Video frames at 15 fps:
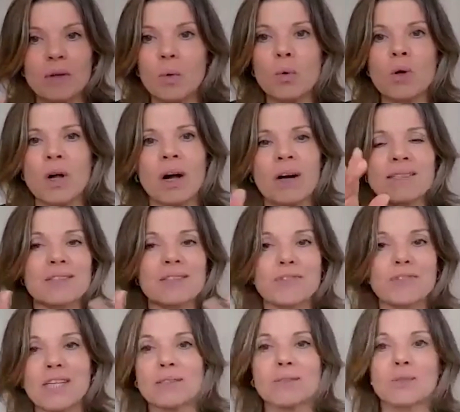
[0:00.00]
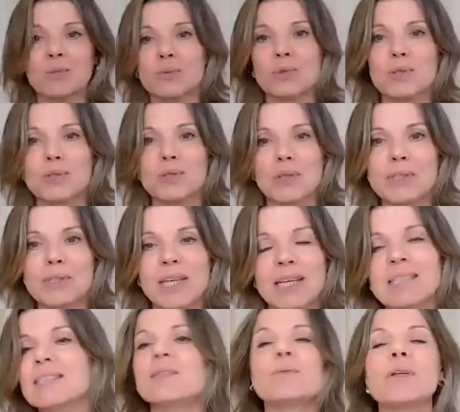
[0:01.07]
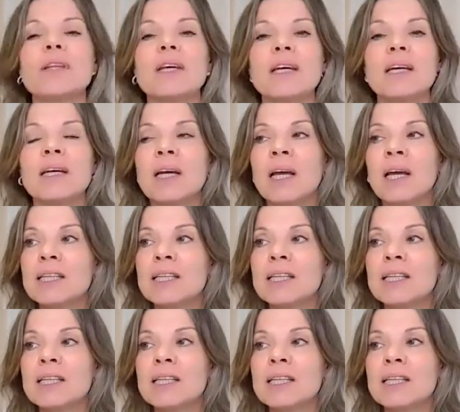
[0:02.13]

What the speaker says: all kinds of tendrils associated with it,